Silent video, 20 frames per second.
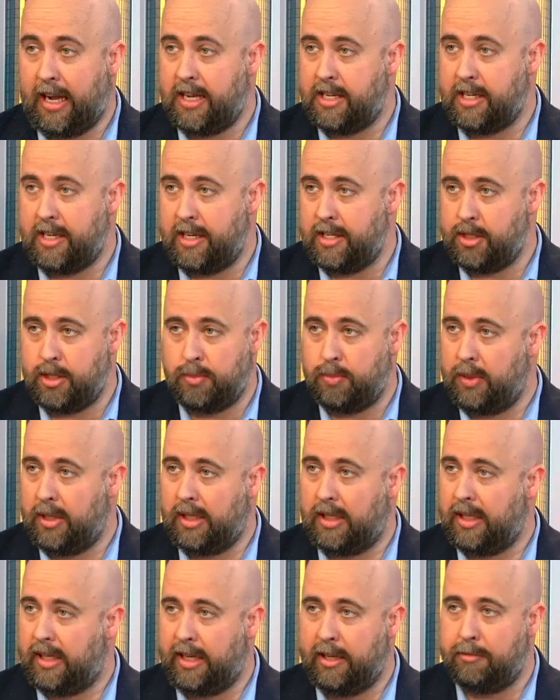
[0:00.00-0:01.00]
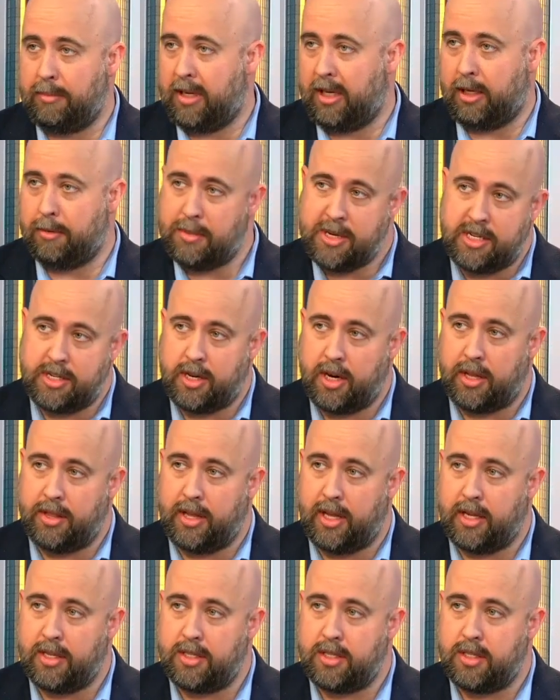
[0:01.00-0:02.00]
agent isn't willing to give me a commission on
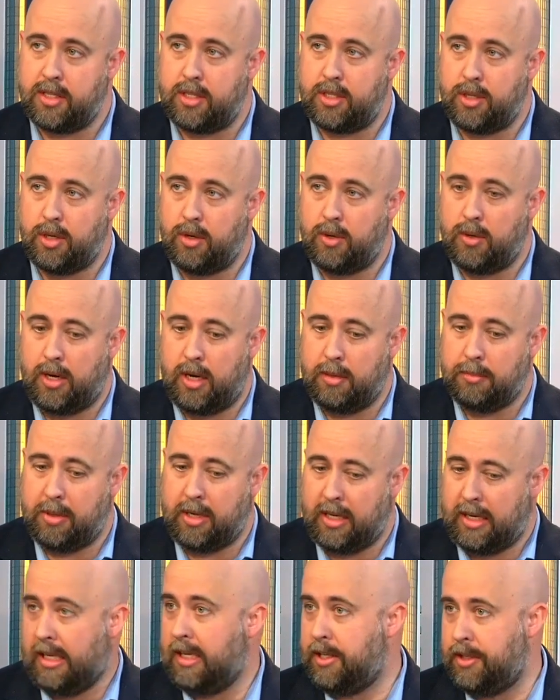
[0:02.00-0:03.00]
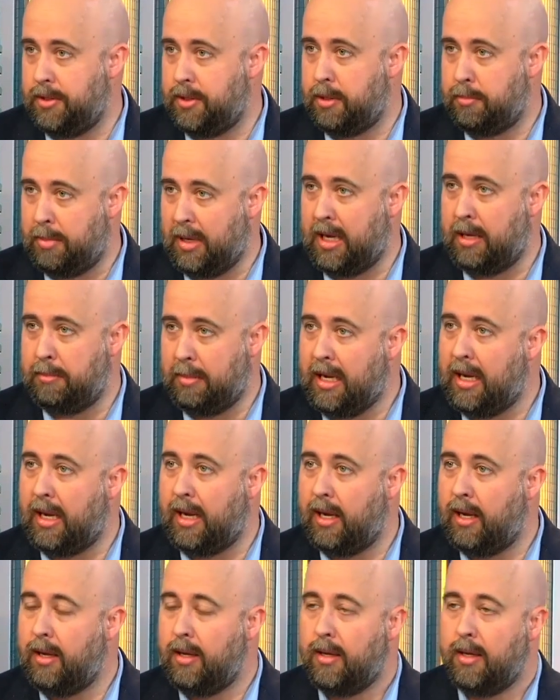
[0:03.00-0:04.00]
this, so I'm going to need you to pay
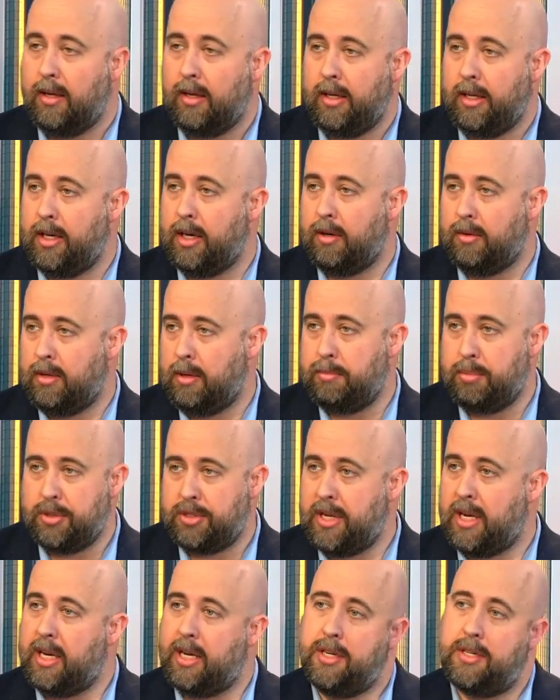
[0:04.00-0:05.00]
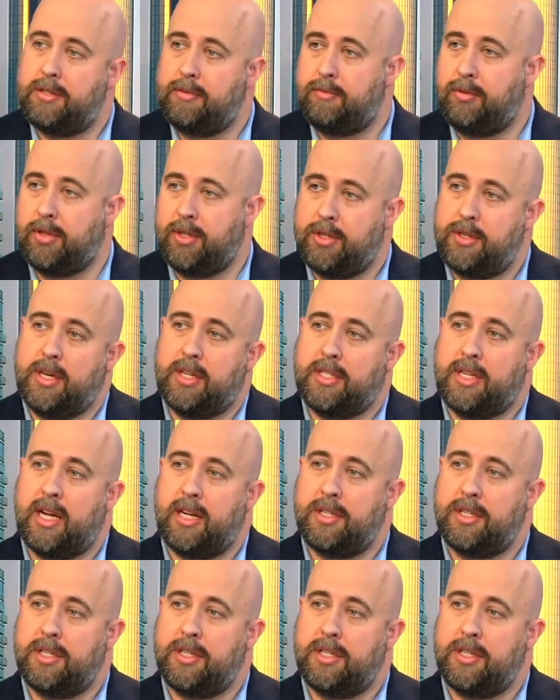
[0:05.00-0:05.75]
me, a percentage for this transaction.